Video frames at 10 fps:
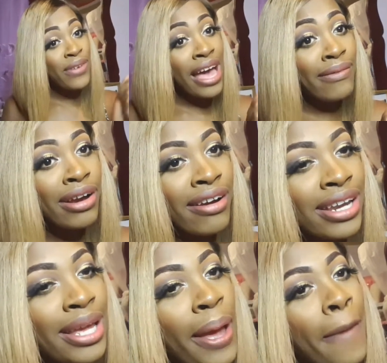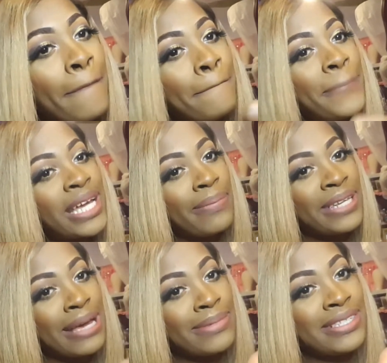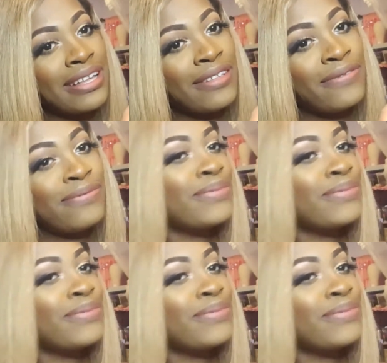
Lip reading: you have already, big up a damn self